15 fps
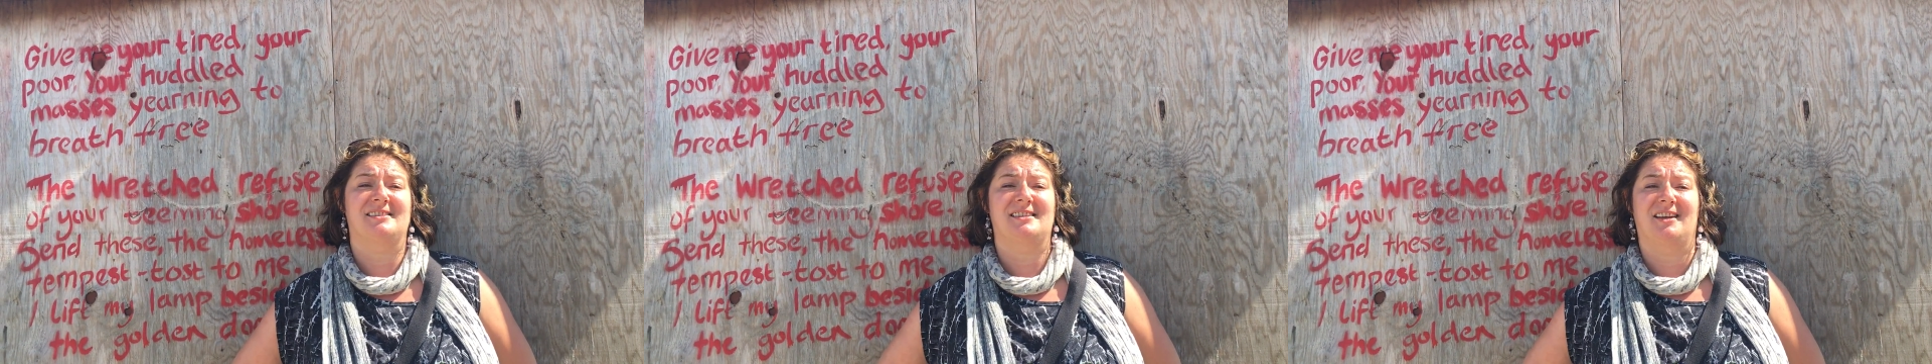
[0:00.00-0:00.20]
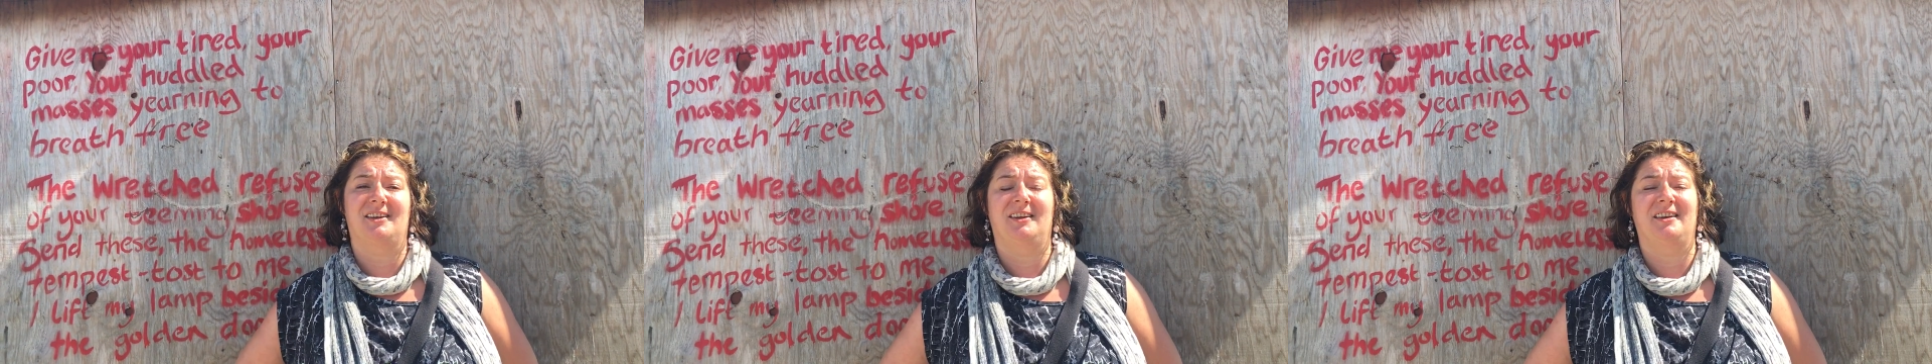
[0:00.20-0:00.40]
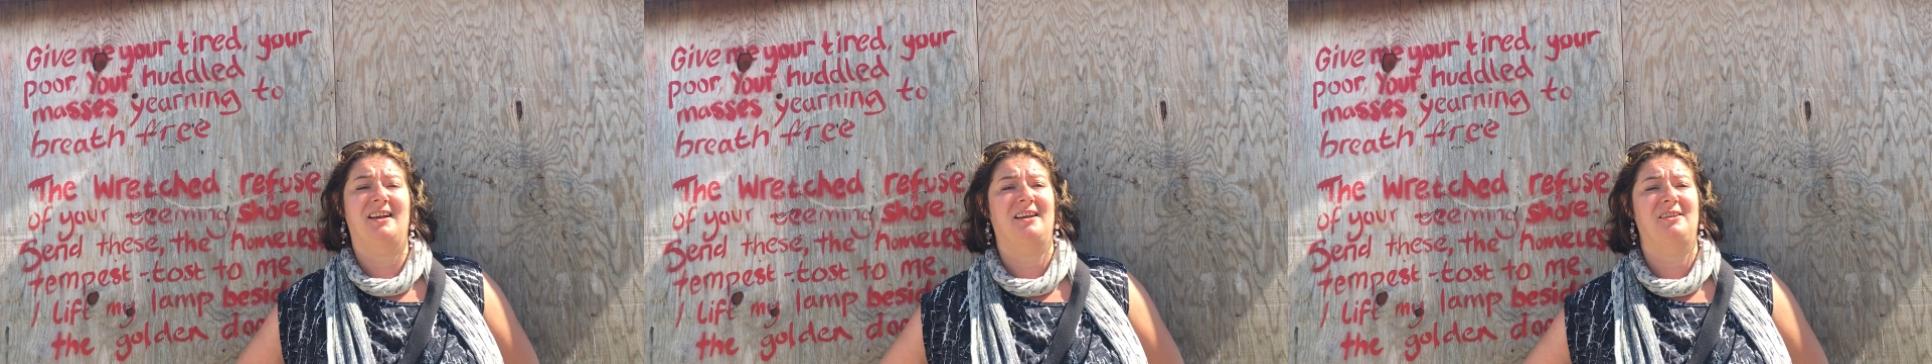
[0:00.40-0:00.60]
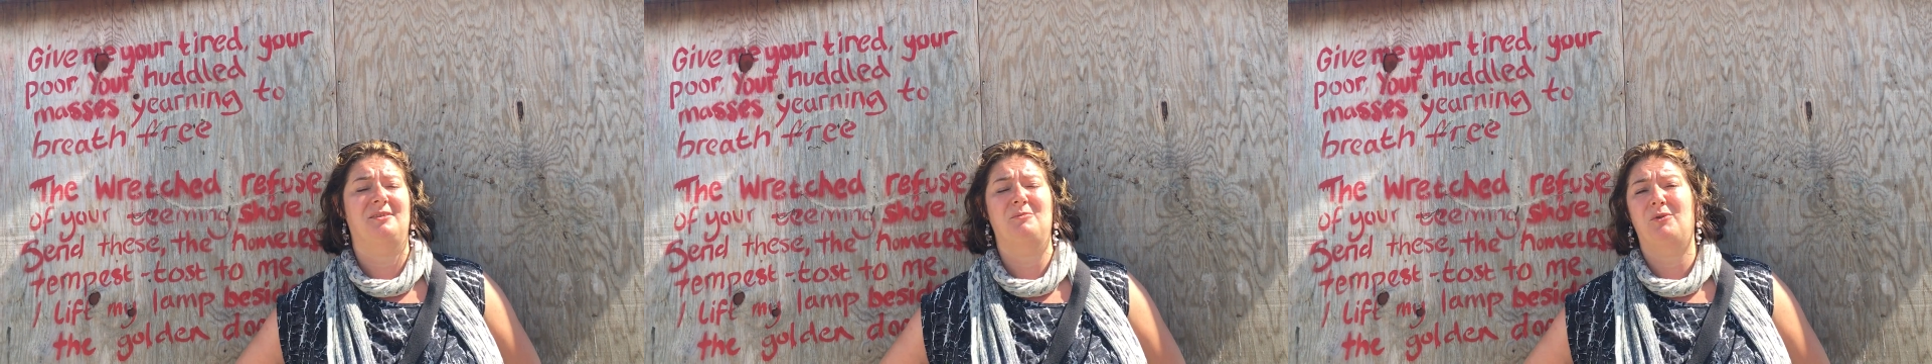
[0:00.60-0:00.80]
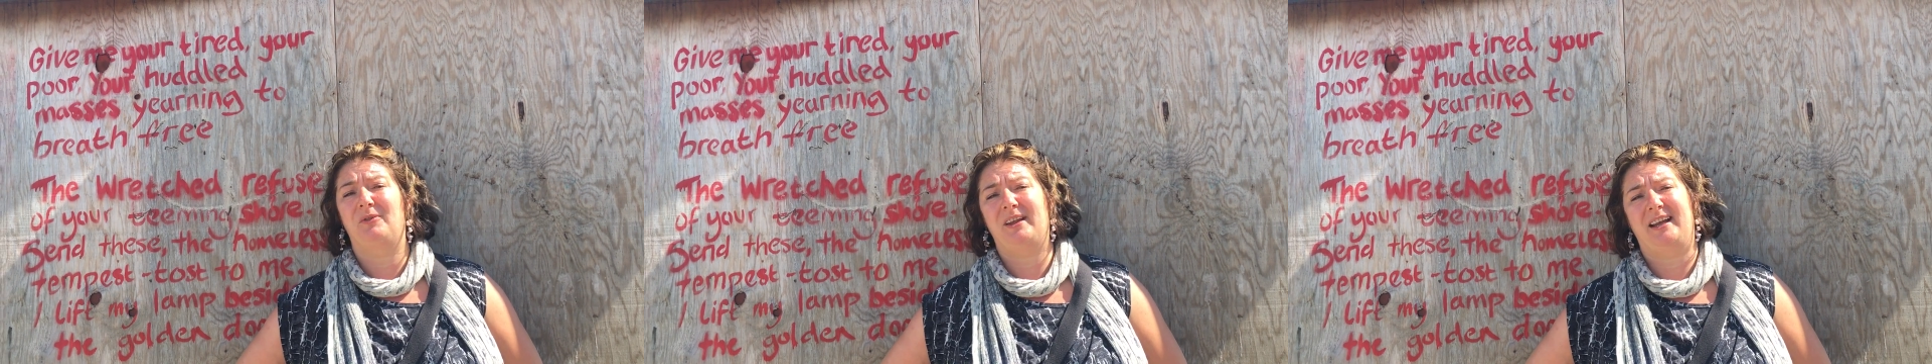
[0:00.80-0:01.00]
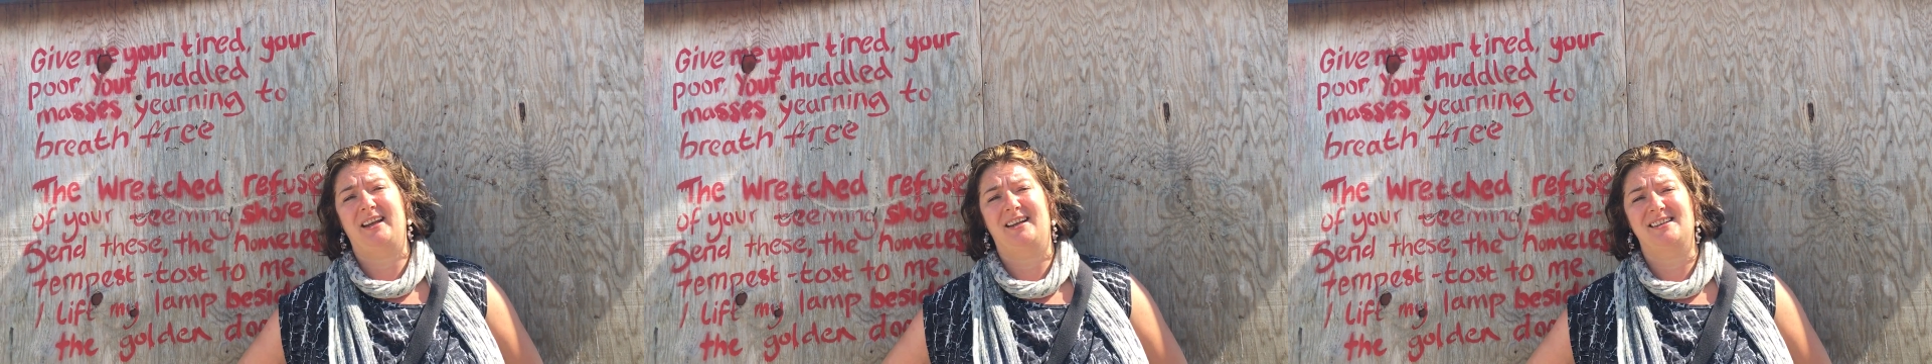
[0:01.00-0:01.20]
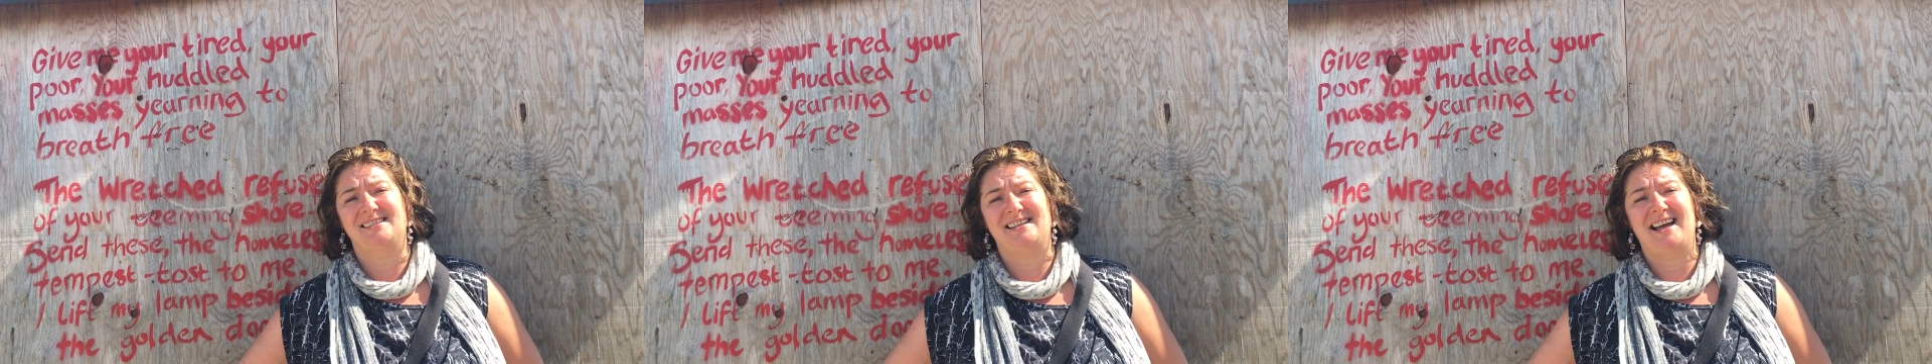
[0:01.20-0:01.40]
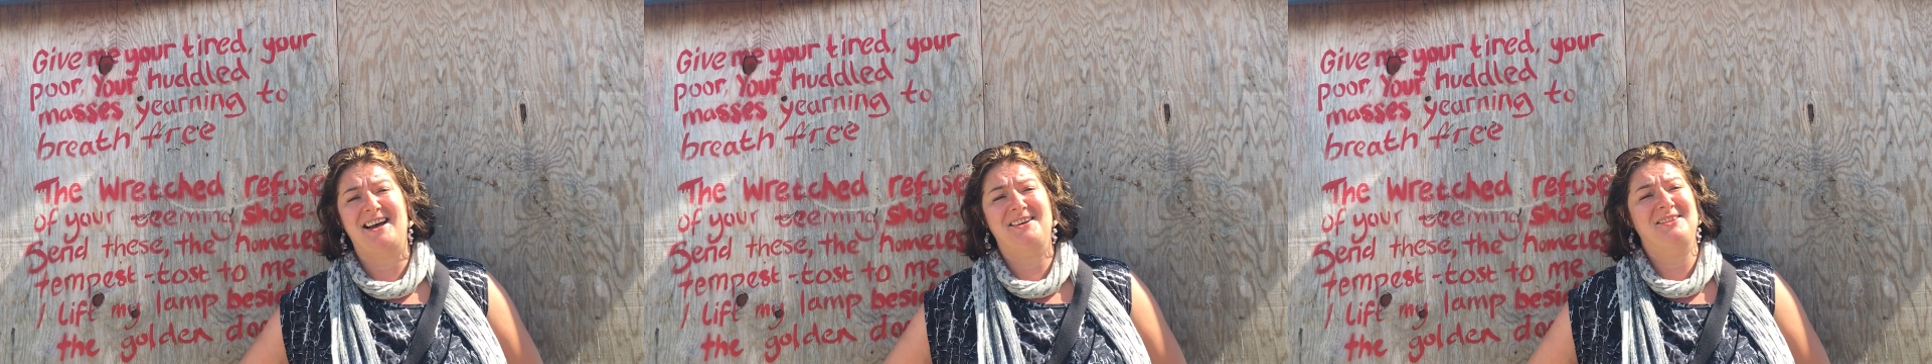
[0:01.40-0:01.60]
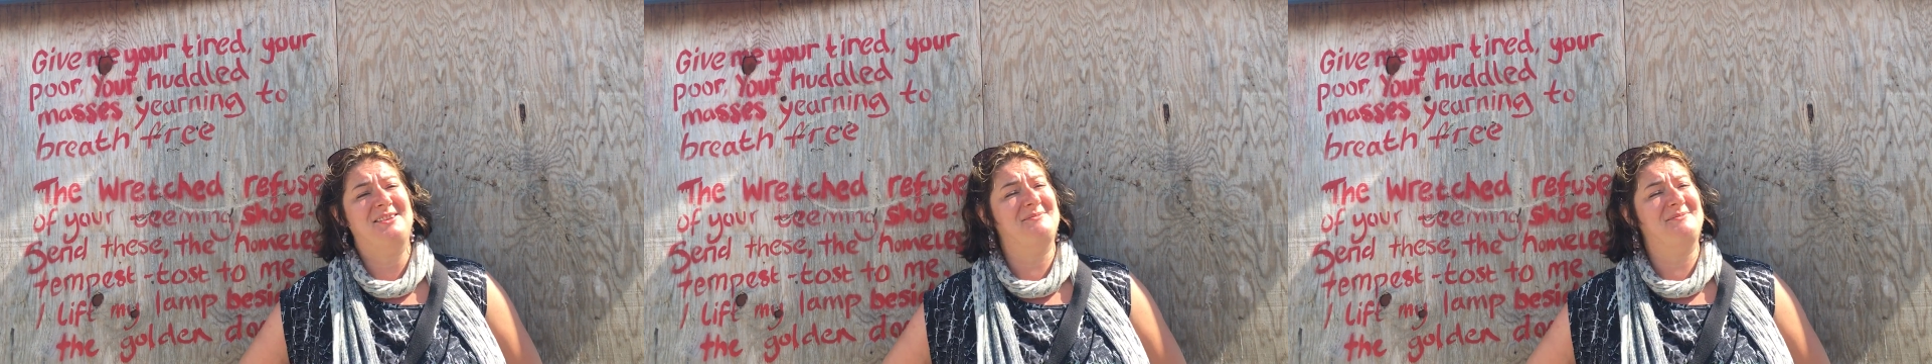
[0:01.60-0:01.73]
So, you know, the more they kick us down,